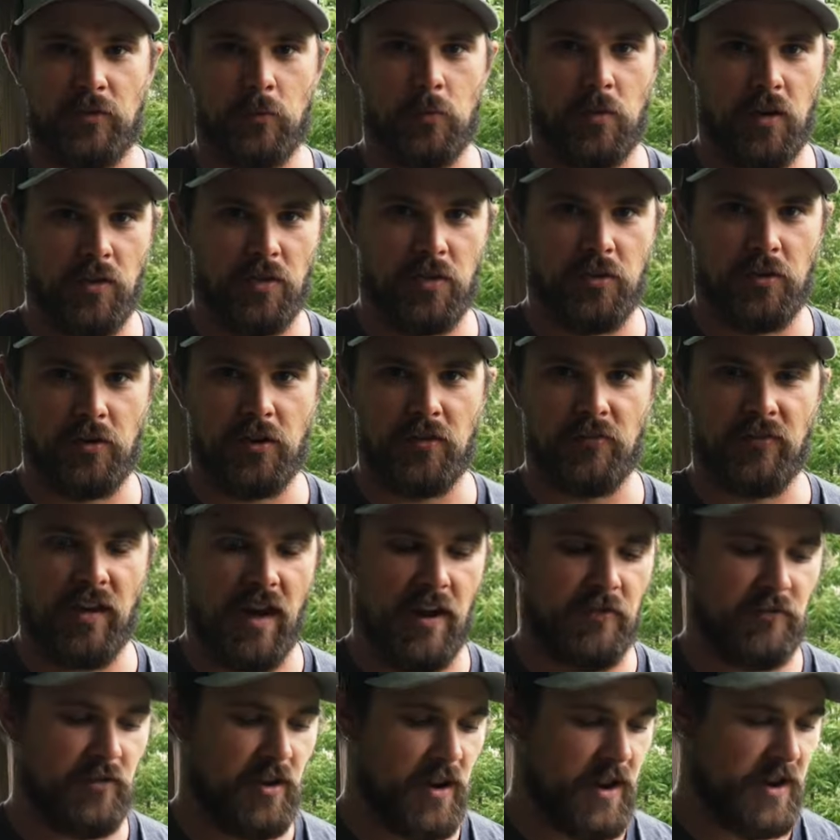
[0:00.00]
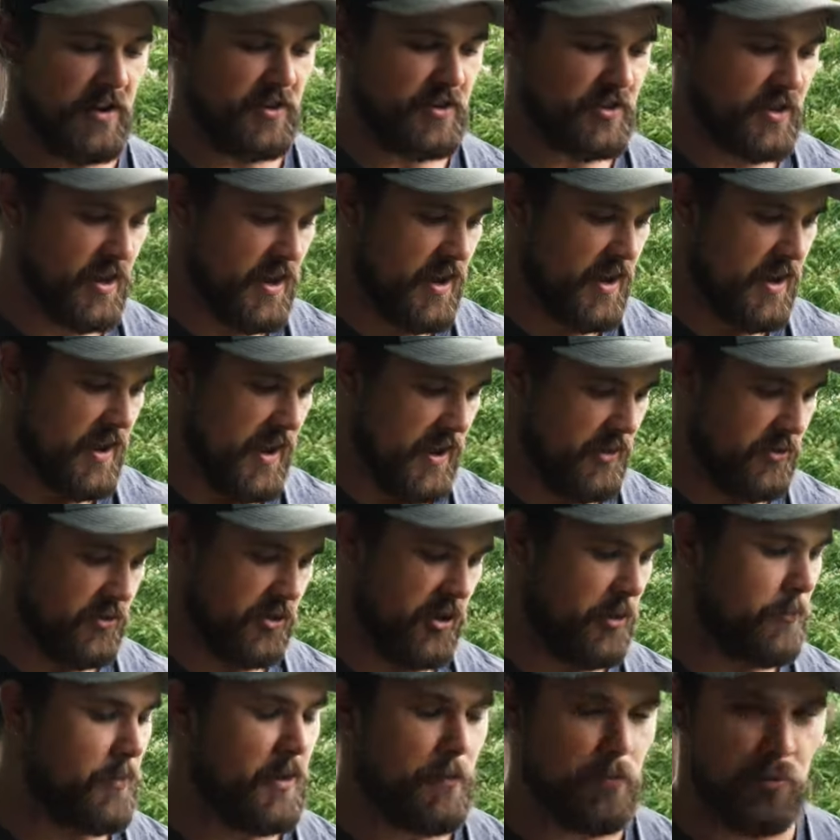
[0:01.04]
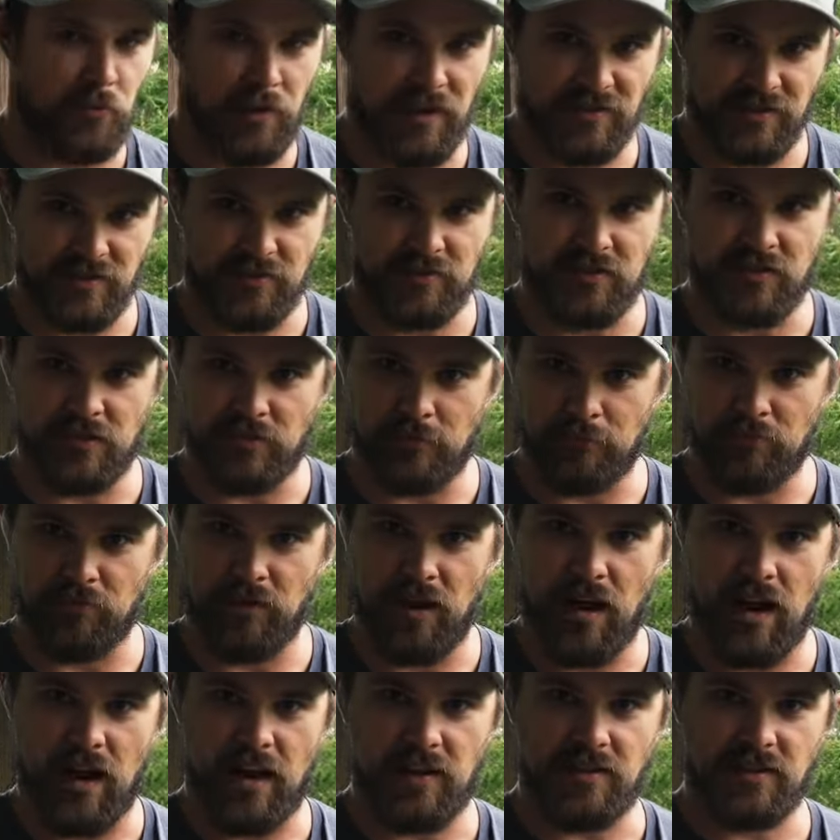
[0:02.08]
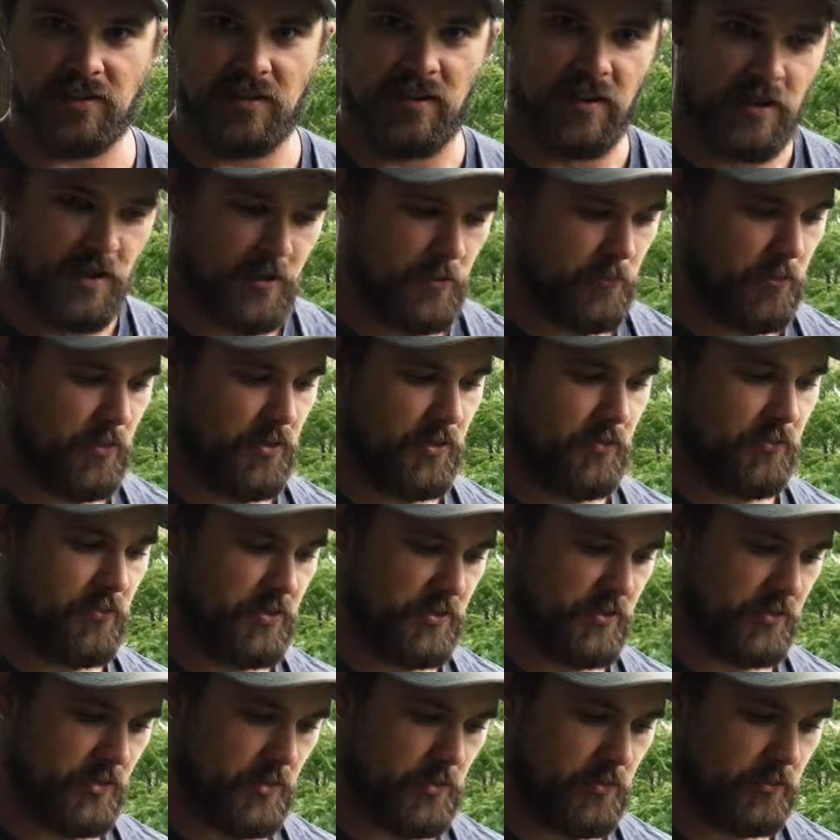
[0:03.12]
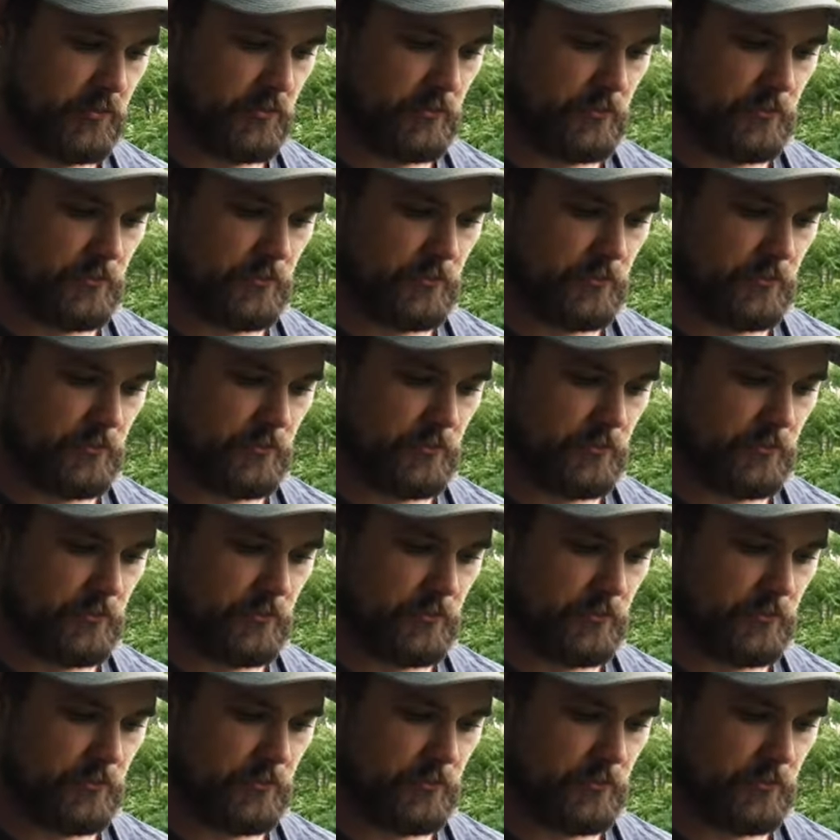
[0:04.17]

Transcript: to 135 range and you're gonna be pleasantly surprised with the result.